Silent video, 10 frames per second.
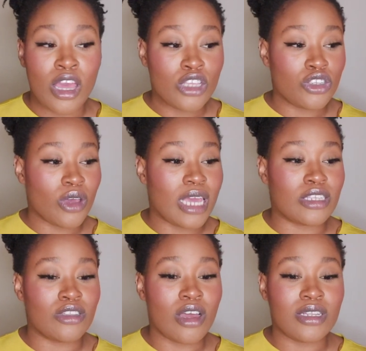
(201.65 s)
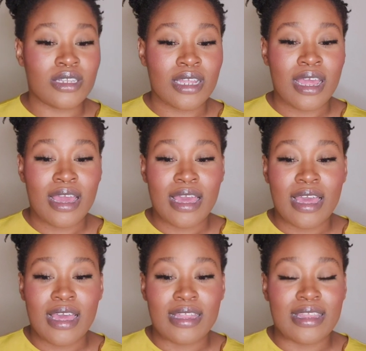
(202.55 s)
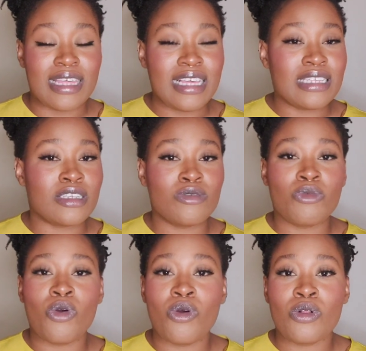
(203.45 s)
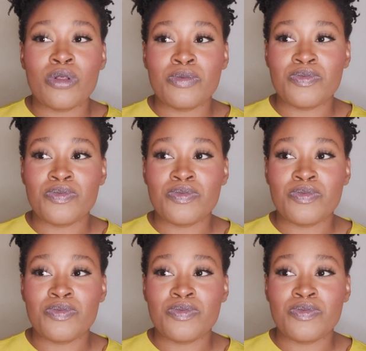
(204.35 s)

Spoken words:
So it's not these small,